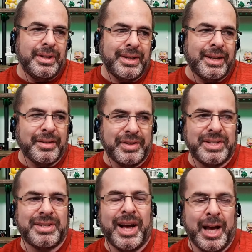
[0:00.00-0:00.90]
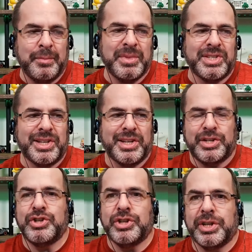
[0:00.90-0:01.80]
Give it time. As
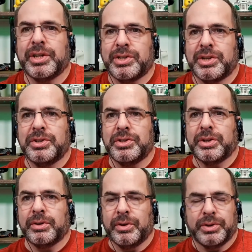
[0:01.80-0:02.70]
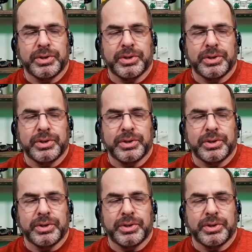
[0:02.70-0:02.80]
ESG continues to grow,